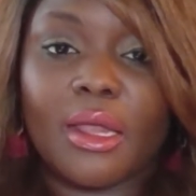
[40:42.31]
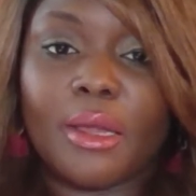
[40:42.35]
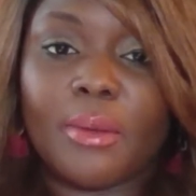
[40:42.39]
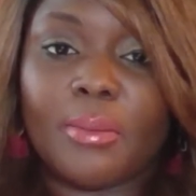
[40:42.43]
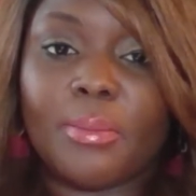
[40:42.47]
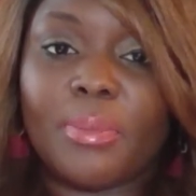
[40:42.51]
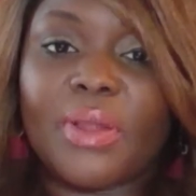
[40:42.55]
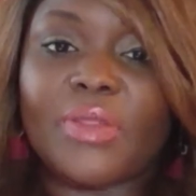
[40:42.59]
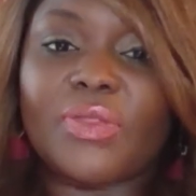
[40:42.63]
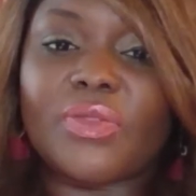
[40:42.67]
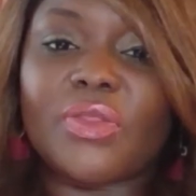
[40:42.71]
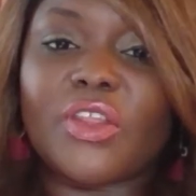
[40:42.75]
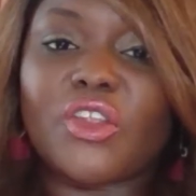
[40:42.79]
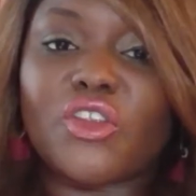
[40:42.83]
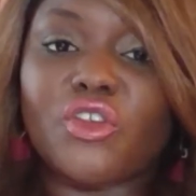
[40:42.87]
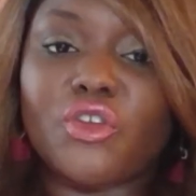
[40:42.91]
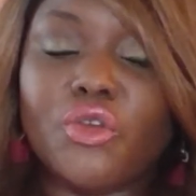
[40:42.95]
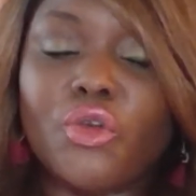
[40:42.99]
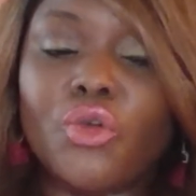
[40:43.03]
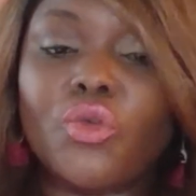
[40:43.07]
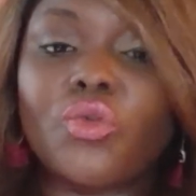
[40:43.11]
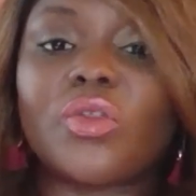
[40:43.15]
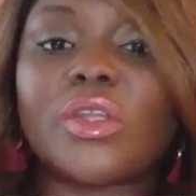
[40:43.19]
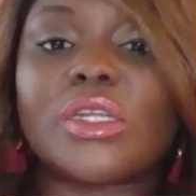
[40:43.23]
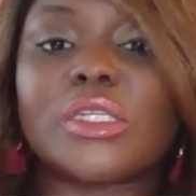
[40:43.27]
But the
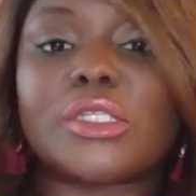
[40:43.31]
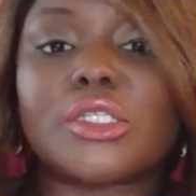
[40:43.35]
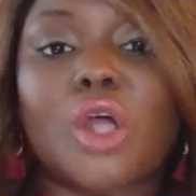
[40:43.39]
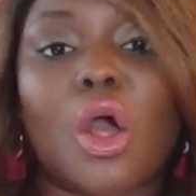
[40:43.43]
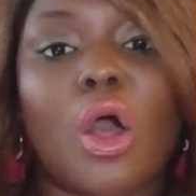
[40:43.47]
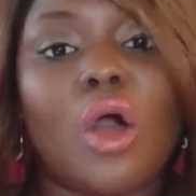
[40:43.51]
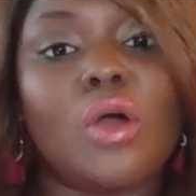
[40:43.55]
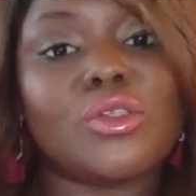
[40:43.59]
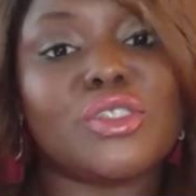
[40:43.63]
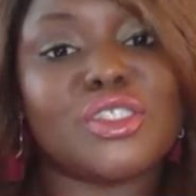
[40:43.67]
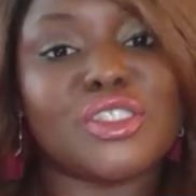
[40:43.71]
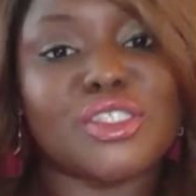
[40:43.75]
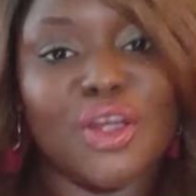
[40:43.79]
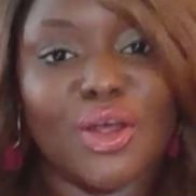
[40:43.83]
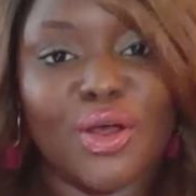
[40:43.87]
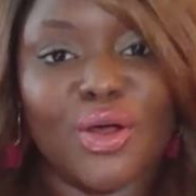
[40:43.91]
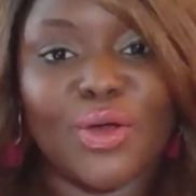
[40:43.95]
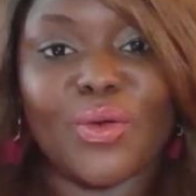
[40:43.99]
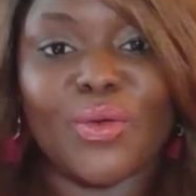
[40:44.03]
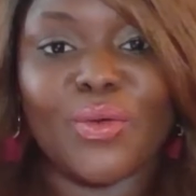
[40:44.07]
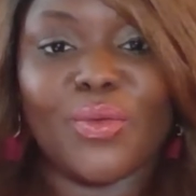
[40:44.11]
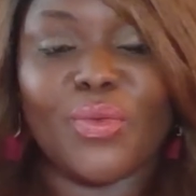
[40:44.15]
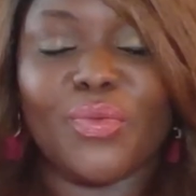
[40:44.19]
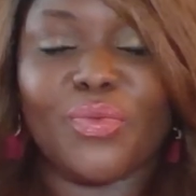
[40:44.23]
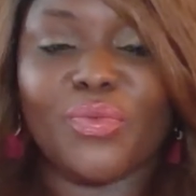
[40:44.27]
truth is
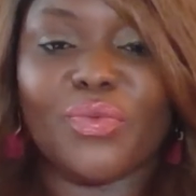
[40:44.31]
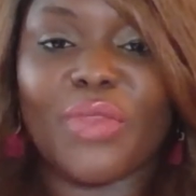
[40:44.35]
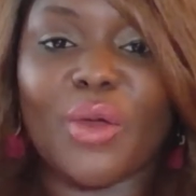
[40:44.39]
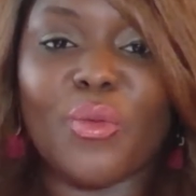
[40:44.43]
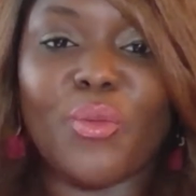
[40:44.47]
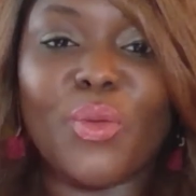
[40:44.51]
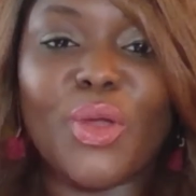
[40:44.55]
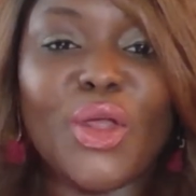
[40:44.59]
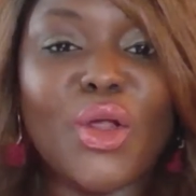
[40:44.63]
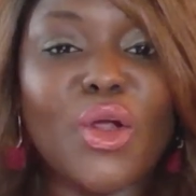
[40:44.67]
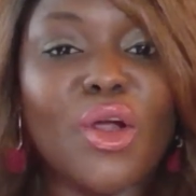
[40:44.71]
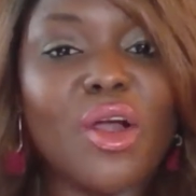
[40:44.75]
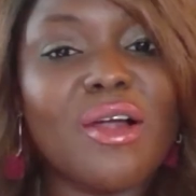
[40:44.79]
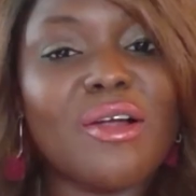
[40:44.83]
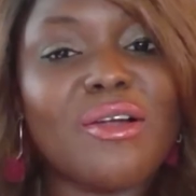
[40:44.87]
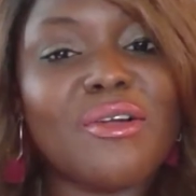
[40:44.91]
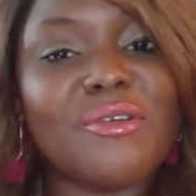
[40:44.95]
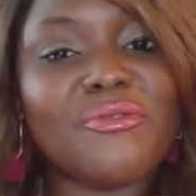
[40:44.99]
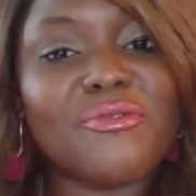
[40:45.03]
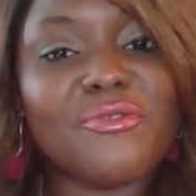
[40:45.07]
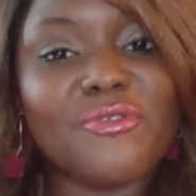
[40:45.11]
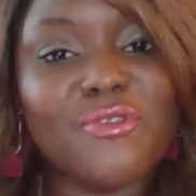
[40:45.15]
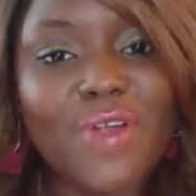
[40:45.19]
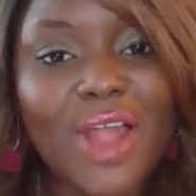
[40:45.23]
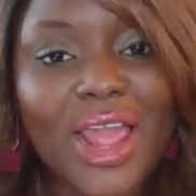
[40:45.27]
also that we are
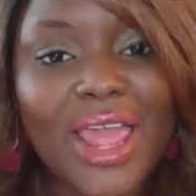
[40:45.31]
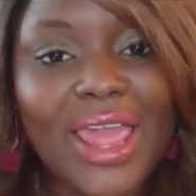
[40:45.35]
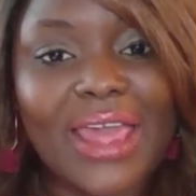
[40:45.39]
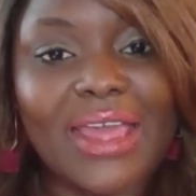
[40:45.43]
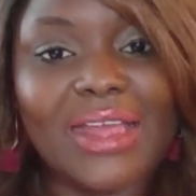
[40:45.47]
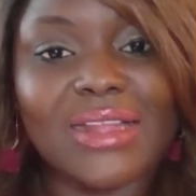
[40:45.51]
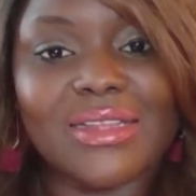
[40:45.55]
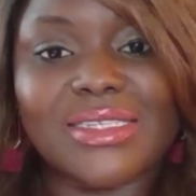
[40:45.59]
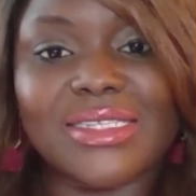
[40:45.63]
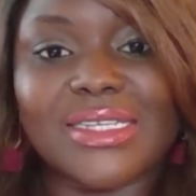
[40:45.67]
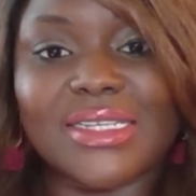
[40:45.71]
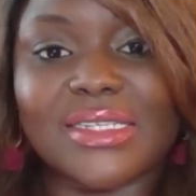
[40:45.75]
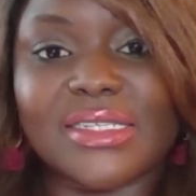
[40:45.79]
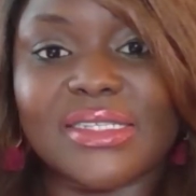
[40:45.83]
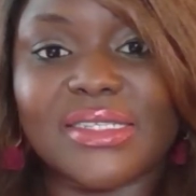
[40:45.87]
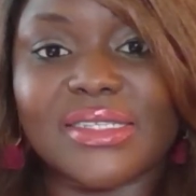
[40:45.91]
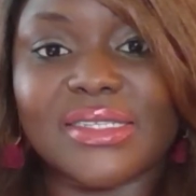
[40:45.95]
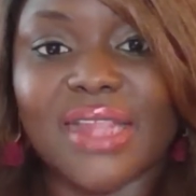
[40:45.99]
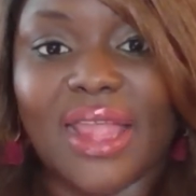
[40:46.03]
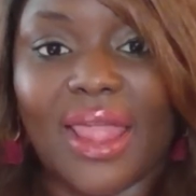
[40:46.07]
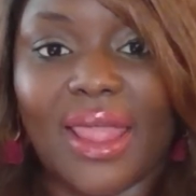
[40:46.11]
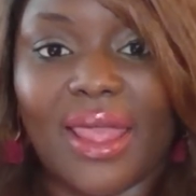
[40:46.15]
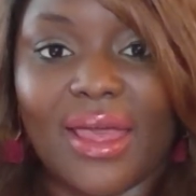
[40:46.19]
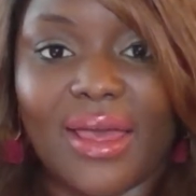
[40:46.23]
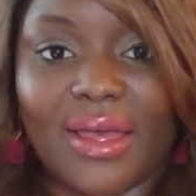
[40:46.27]
afraid to
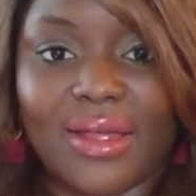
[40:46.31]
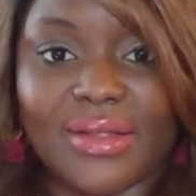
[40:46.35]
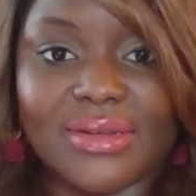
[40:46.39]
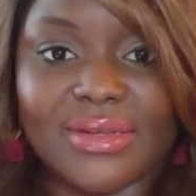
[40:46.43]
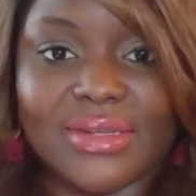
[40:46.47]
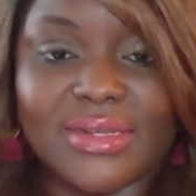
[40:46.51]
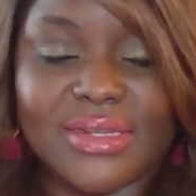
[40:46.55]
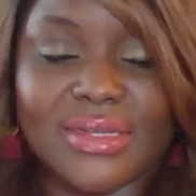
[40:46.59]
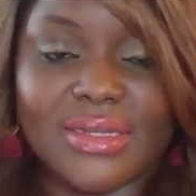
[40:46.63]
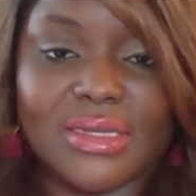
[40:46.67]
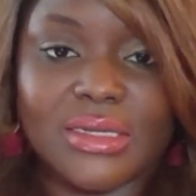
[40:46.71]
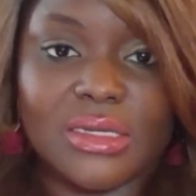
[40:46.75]
stand.